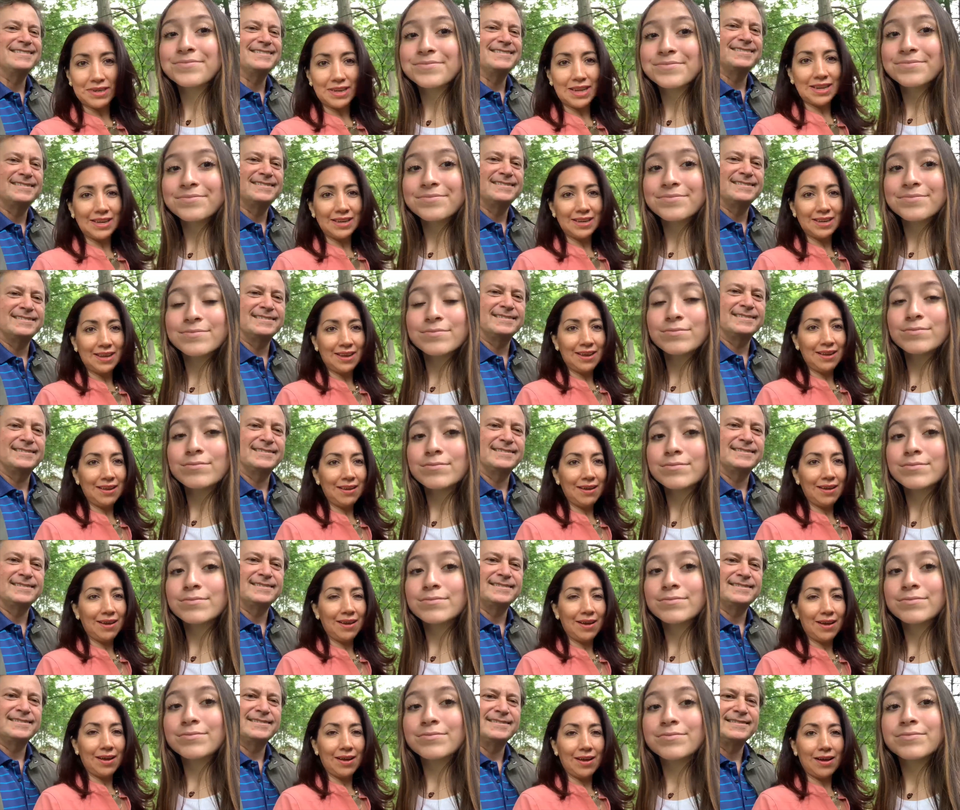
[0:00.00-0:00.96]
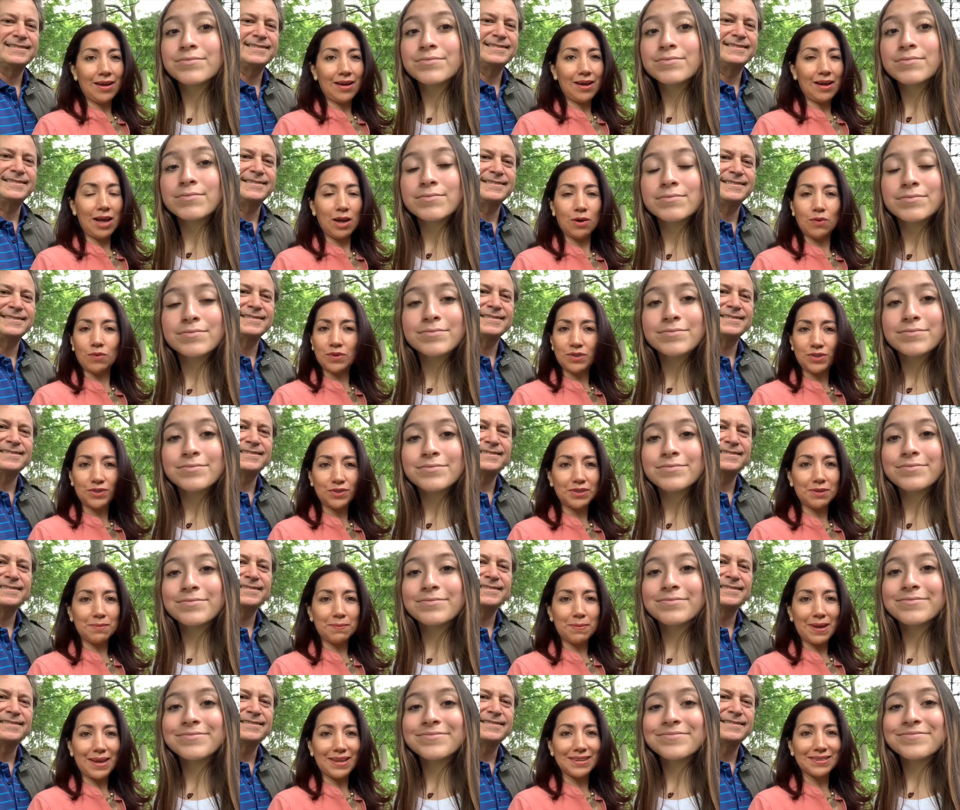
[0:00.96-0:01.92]
Speaker 1: reina. Uh, I wish you the
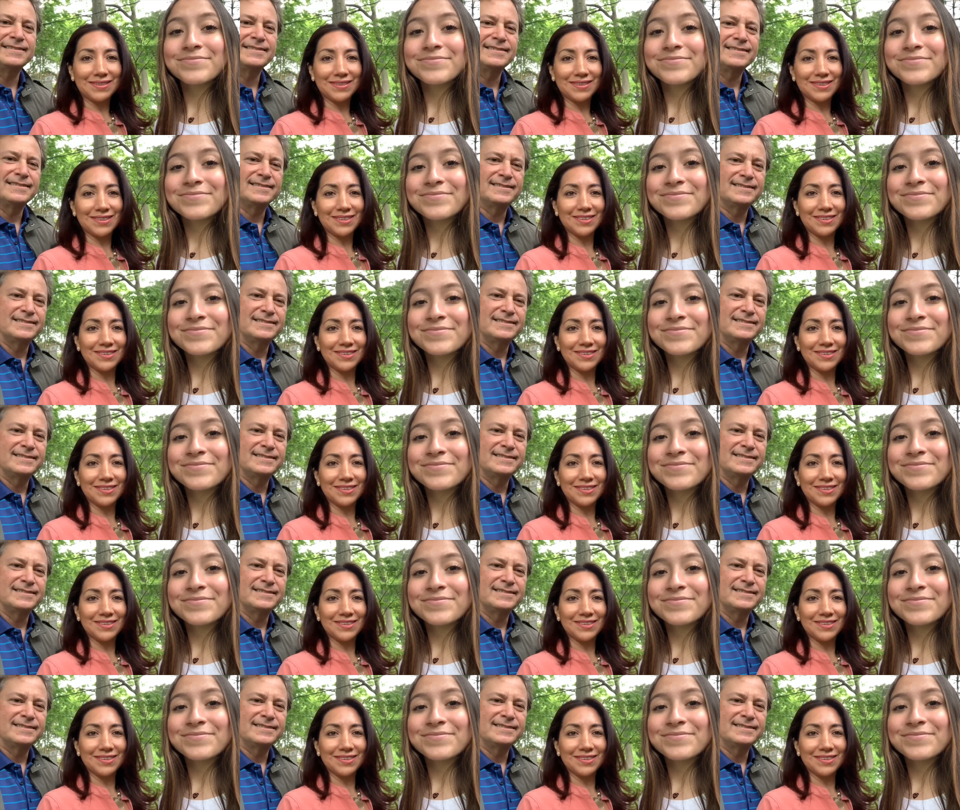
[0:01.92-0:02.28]
best.